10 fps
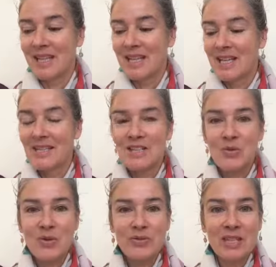So
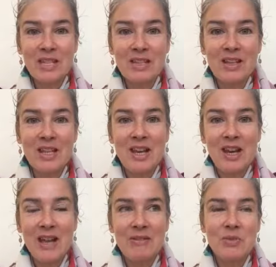often in our
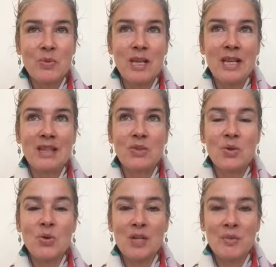lives we
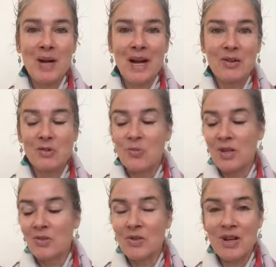talk about one
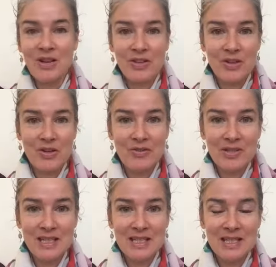or other of
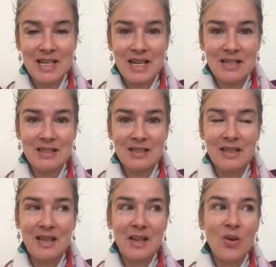these states,
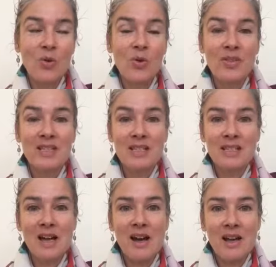or the
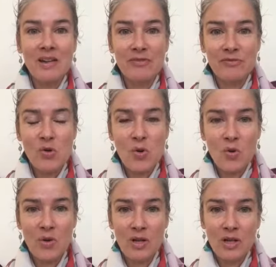desire
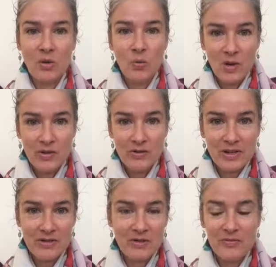for one or
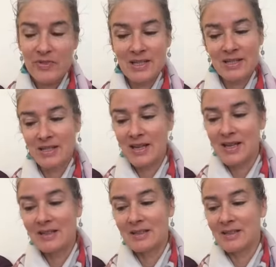other of these
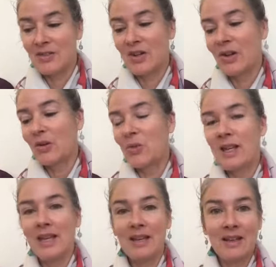states. You know,
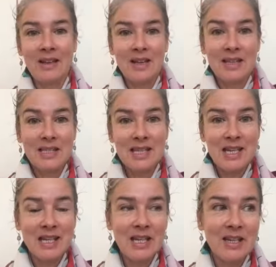we
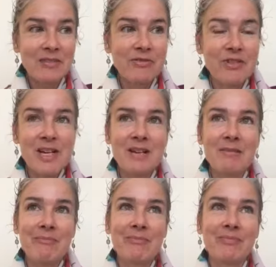seek
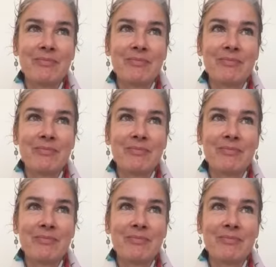freedom.